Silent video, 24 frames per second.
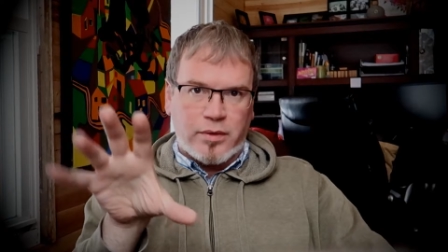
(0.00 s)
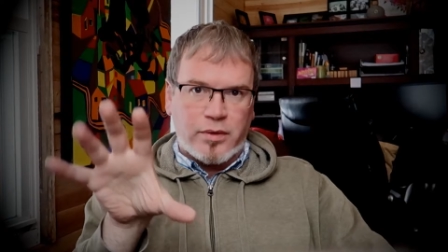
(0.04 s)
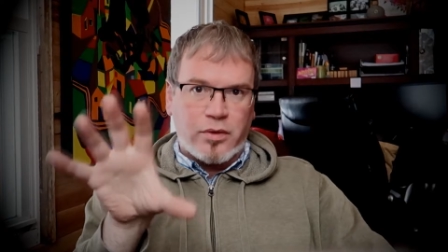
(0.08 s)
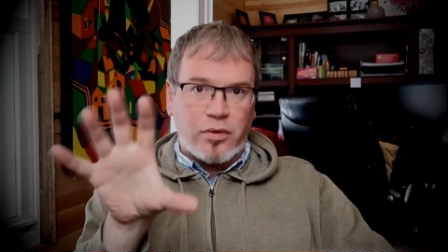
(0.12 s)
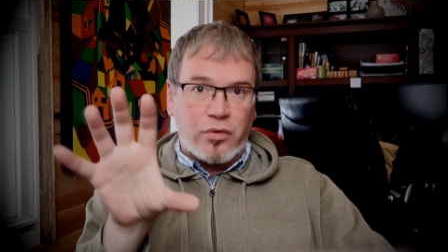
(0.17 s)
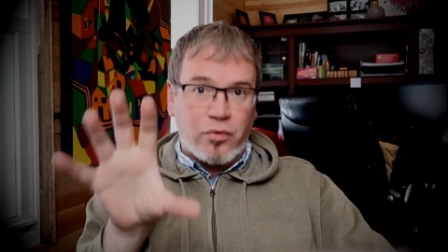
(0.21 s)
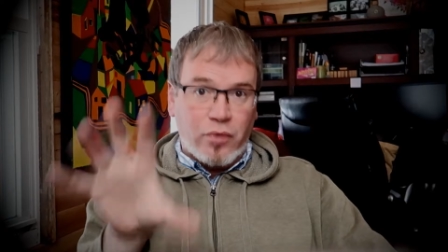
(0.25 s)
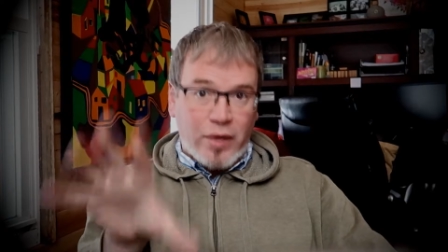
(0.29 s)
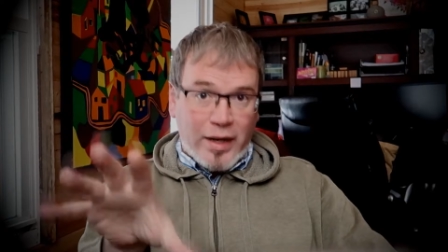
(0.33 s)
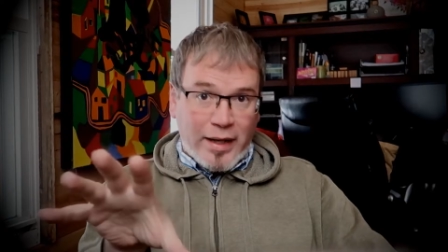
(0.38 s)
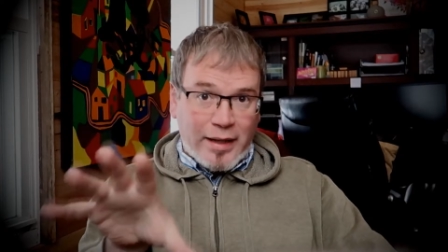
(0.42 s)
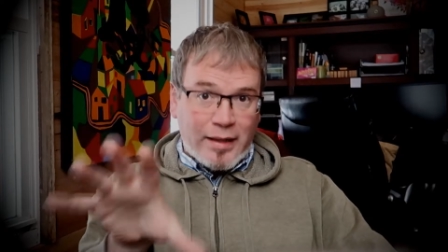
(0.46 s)
with
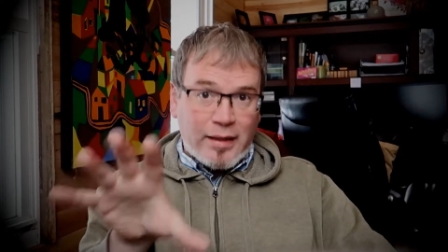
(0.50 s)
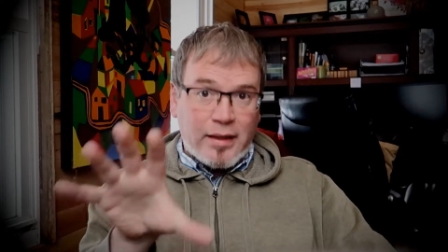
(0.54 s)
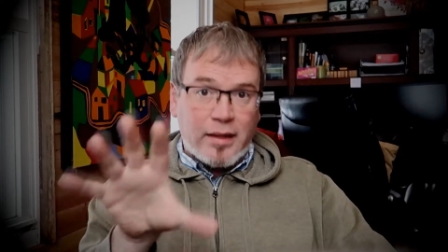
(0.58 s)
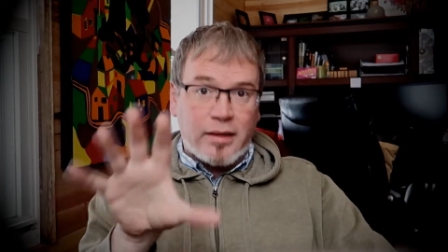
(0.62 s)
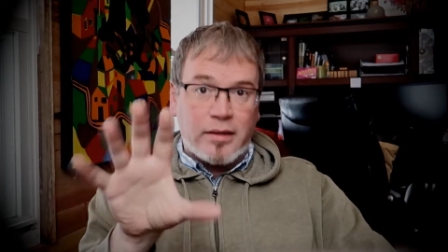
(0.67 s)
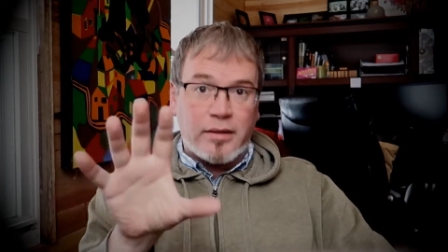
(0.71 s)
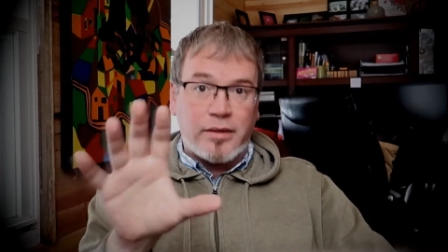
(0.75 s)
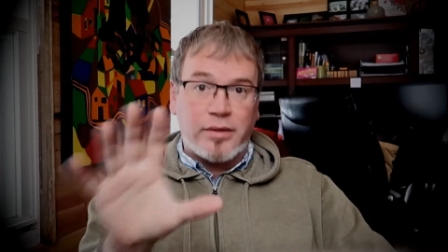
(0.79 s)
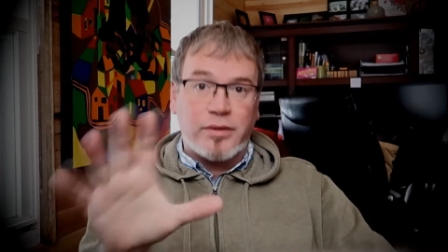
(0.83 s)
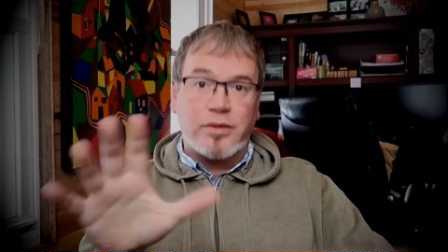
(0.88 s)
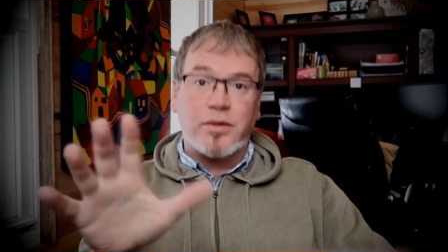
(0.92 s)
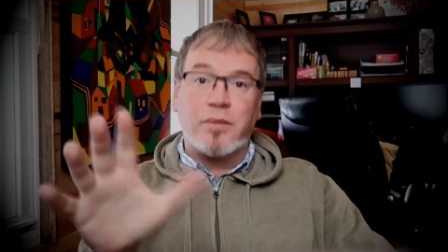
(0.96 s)
great
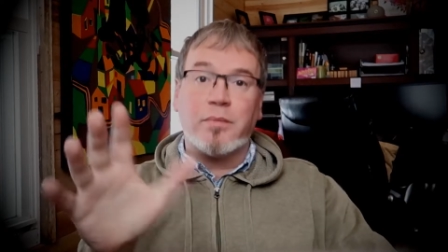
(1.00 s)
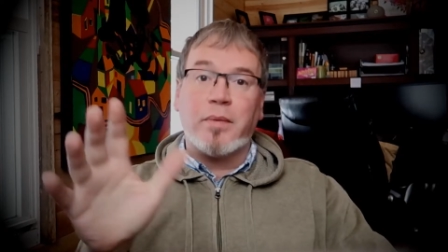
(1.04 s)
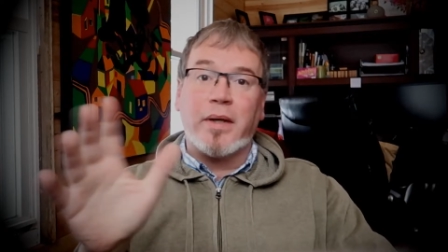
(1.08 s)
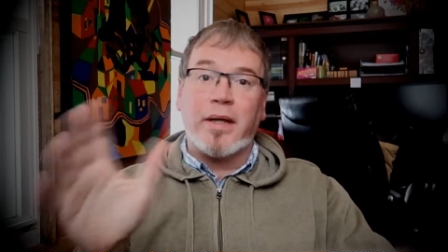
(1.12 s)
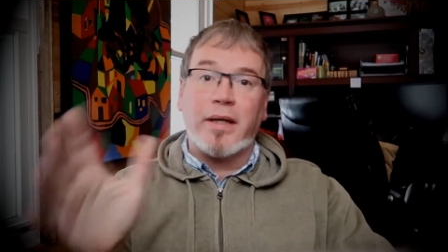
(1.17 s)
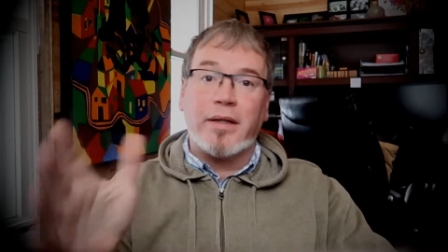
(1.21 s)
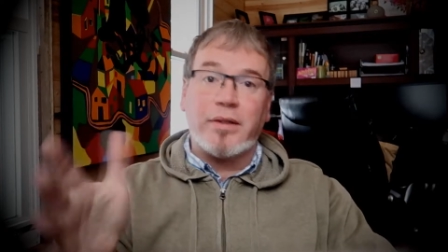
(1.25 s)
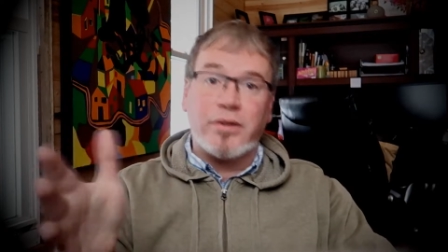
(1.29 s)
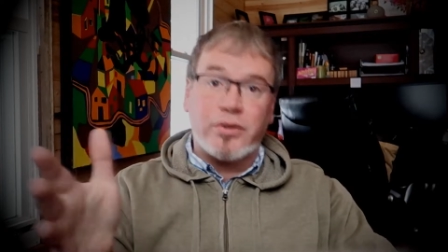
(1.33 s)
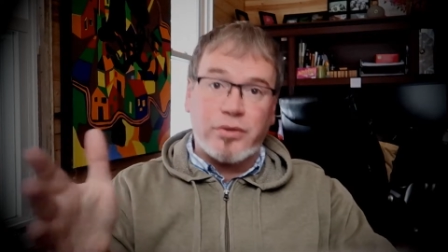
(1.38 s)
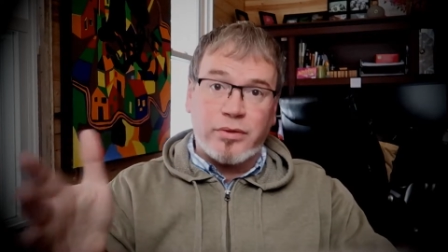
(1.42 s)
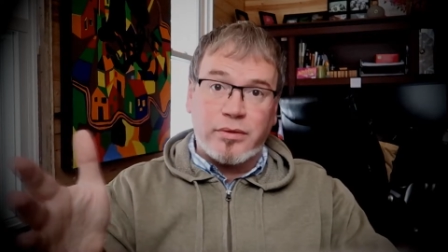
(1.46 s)

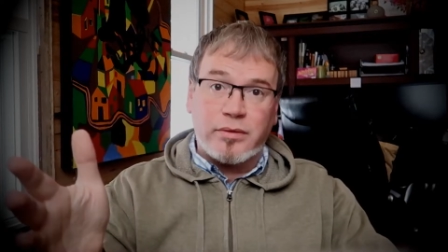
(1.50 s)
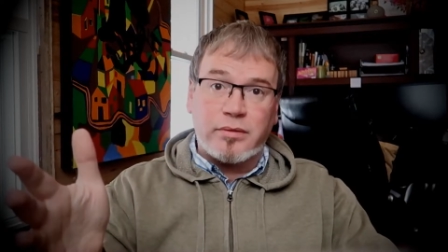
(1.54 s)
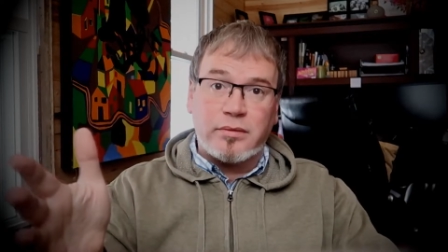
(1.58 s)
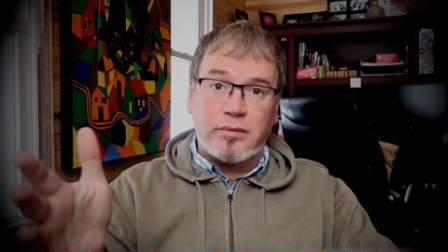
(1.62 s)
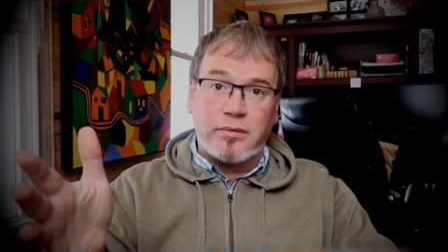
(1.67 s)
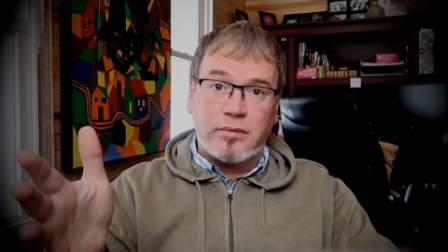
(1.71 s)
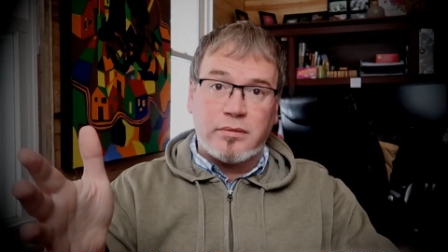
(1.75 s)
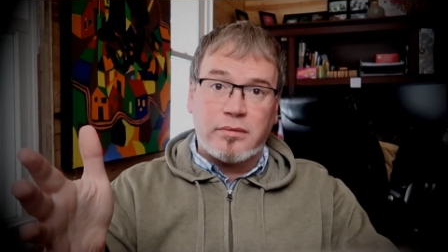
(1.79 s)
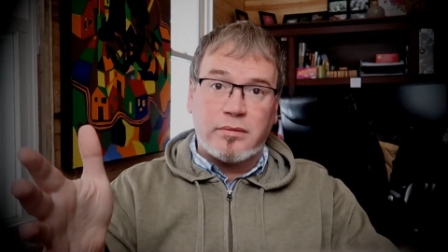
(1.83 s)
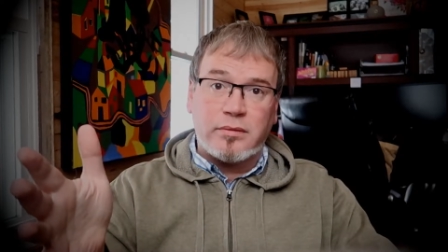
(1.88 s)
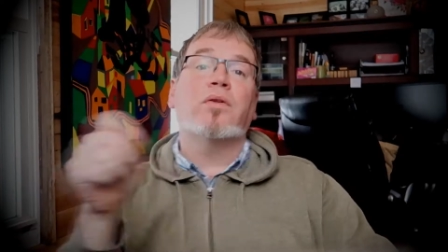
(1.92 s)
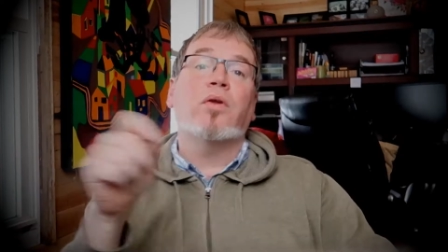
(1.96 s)
anticipation.
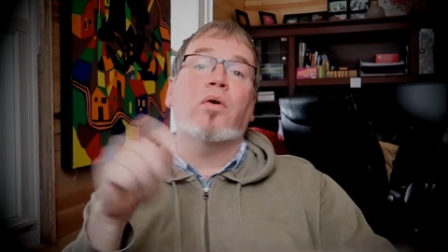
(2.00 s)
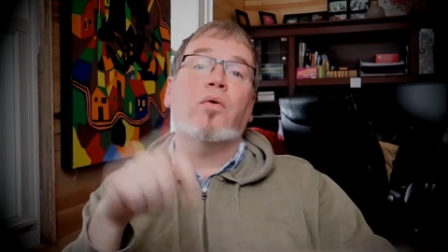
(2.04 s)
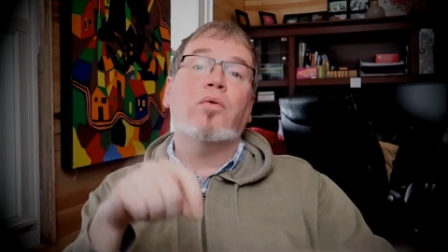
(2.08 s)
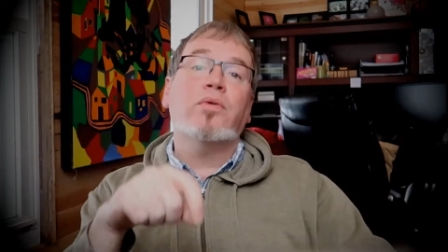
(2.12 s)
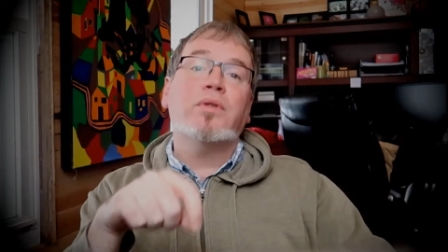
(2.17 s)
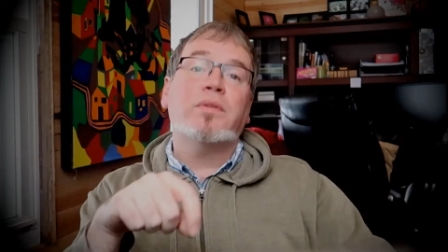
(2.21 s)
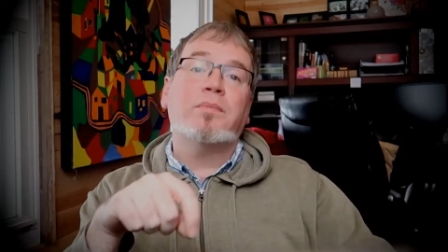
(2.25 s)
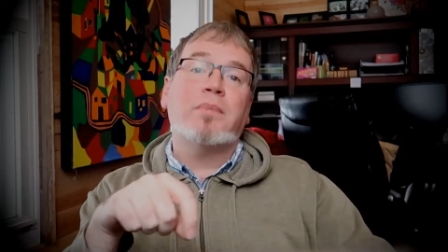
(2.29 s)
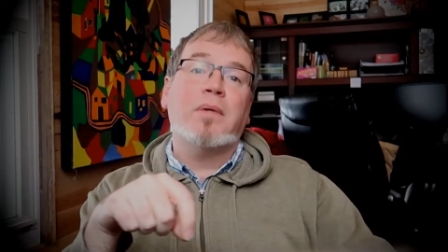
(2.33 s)
Those